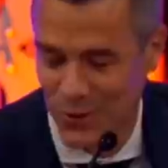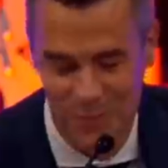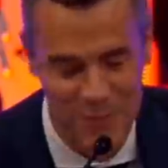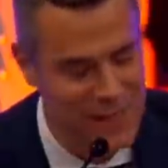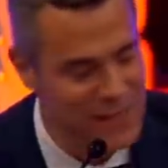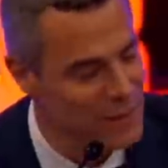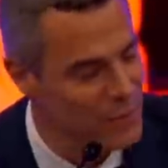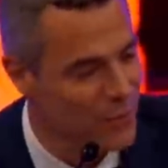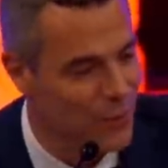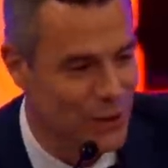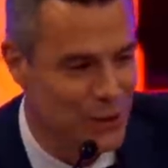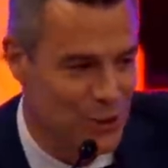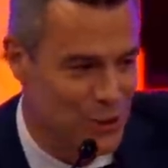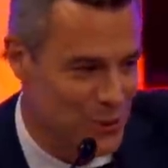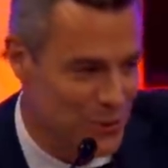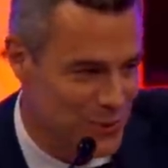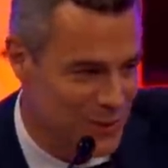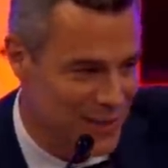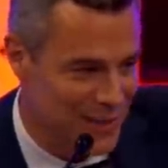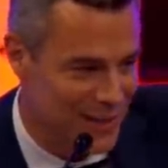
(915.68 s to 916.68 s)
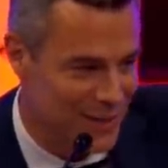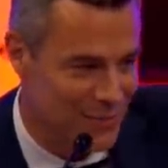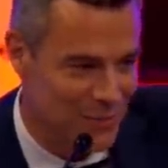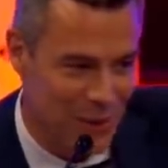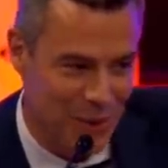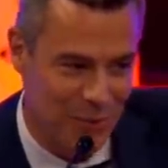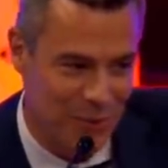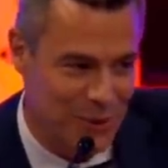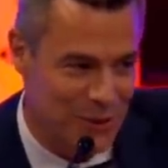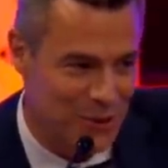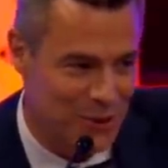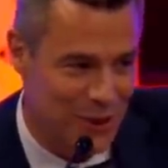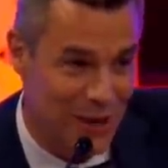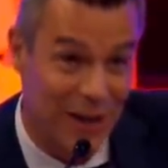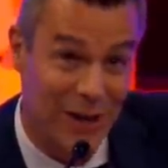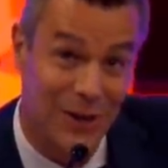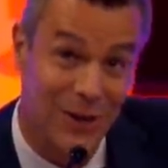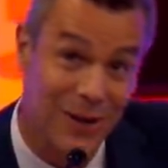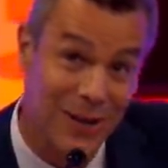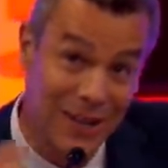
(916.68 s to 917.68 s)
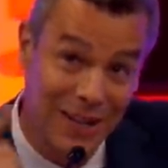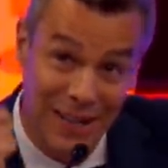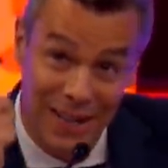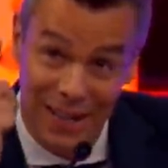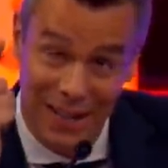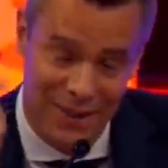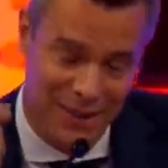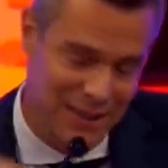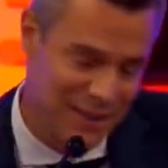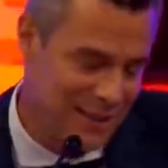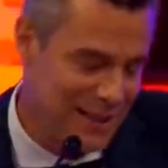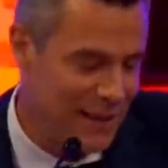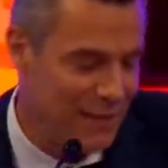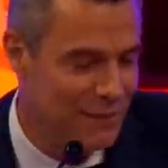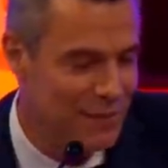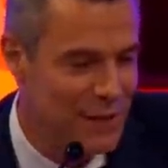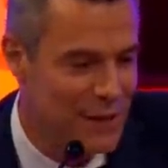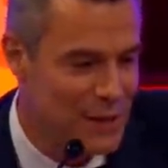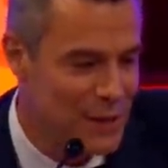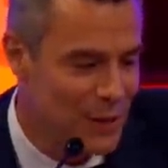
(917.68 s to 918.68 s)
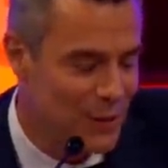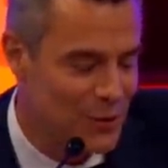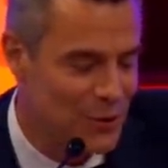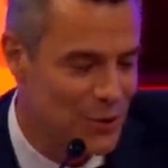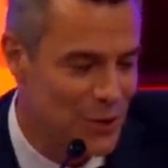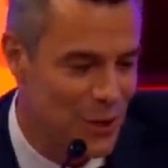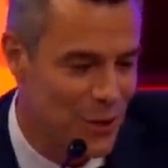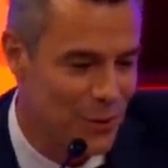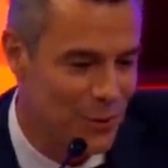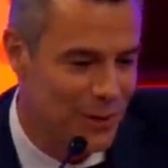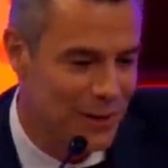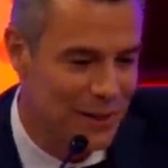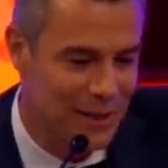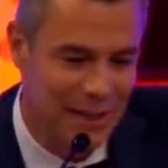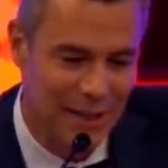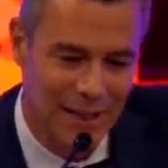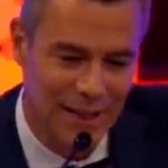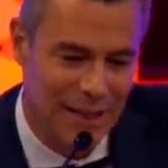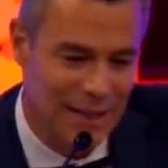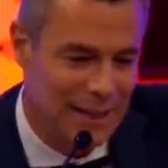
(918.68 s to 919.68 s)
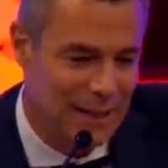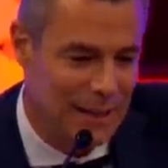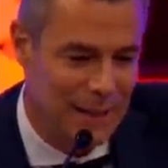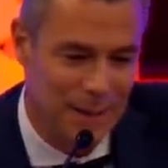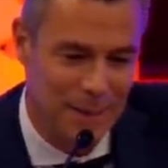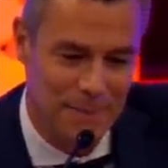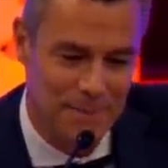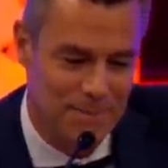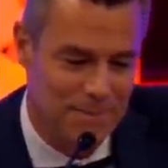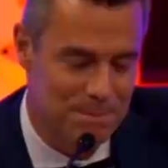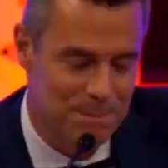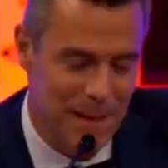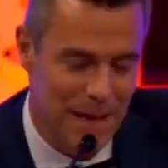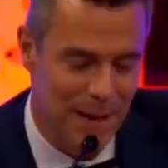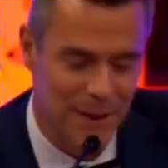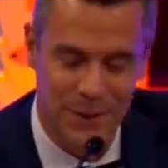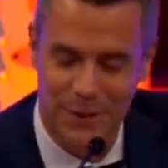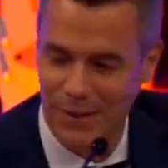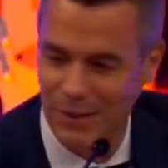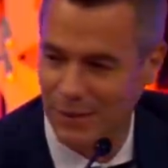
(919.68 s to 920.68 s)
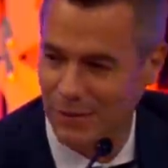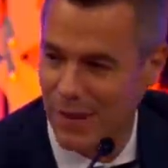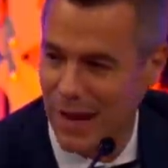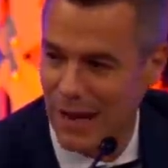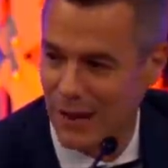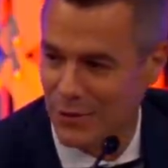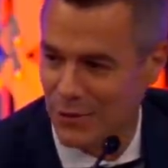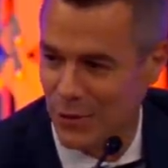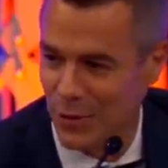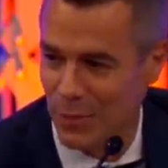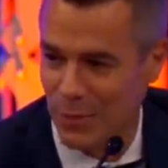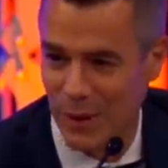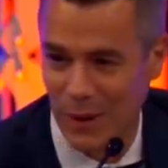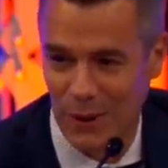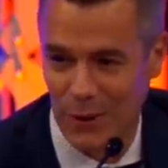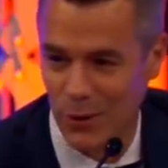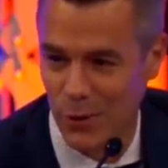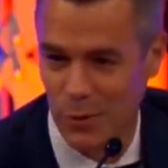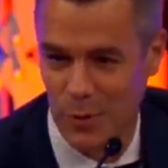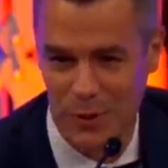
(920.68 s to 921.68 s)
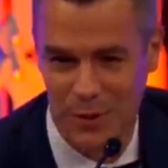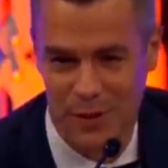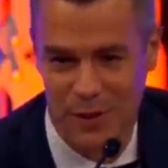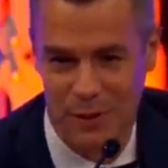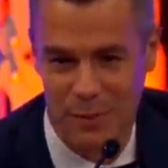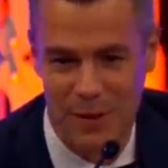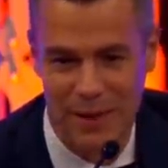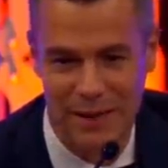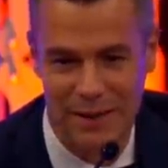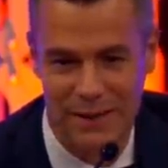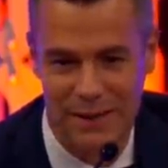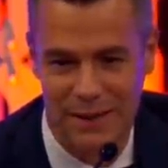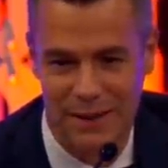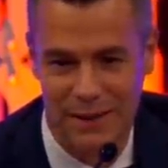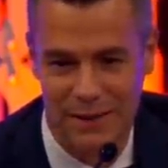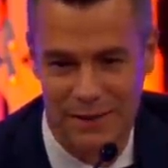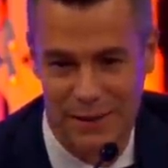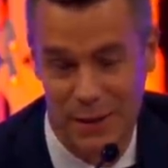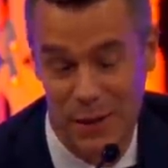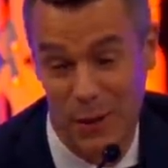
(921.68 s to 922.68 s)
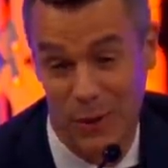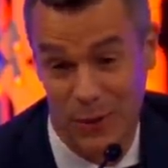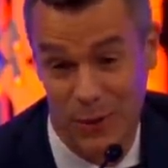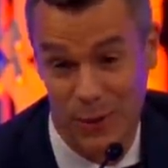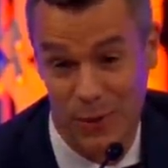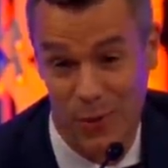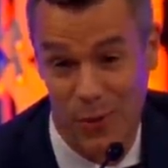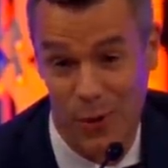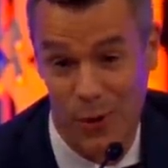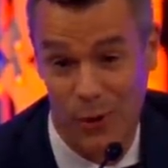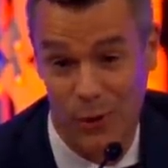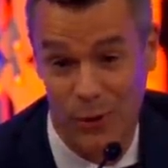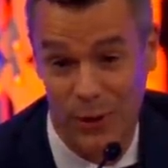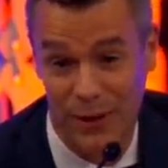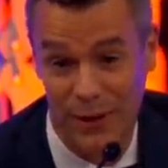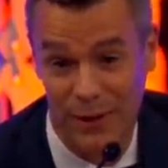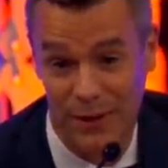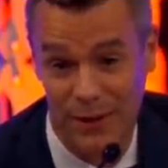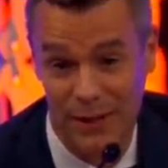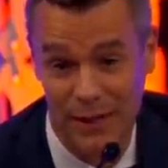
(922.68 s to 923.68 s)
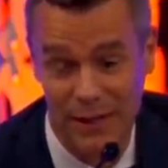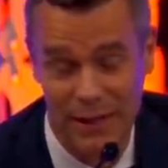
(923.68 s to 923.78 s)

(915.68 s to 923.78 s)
to me. What you did, what we shared, I think that video showed it. Um, I couldn't have asked for a better group of young men to, to go to the war with.